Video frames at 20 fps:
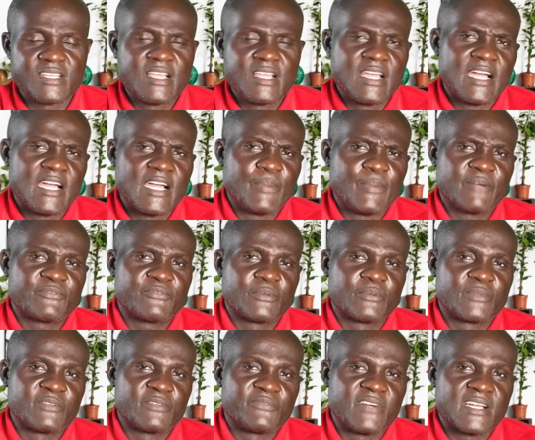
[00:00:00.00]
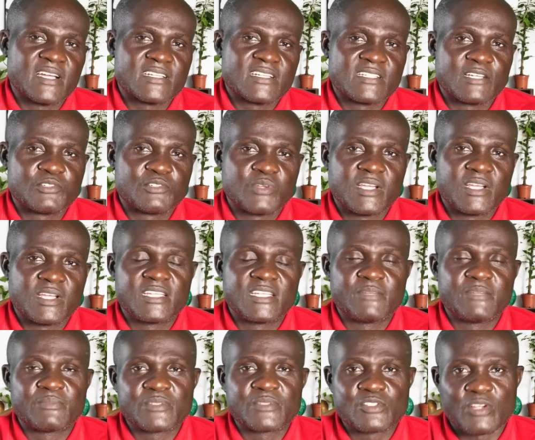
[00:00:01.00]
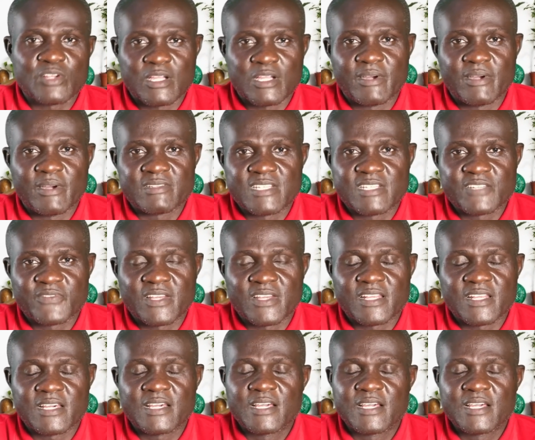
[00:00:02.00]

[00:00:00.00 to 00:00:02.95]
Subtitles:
apart from the fact that we heard him talk about his father,